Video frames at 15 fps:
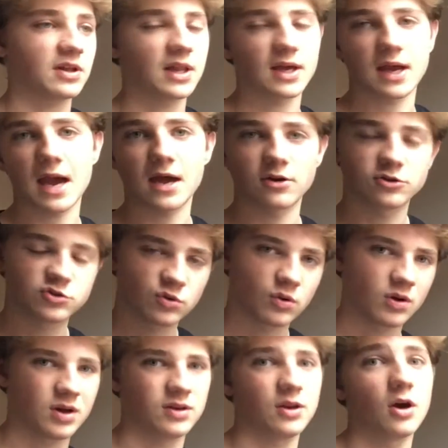like how to
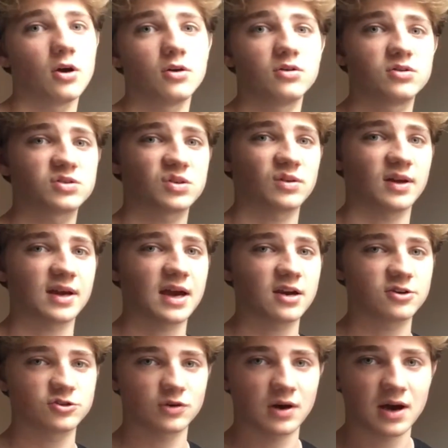draw a nose, or like how to
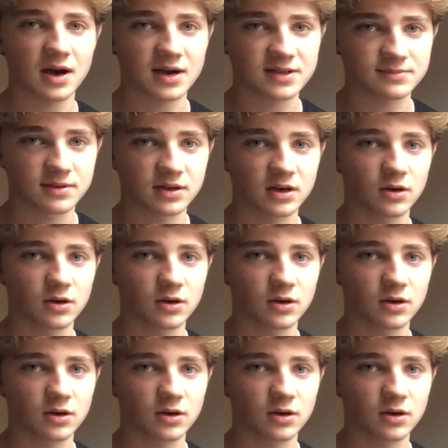draw eyes better,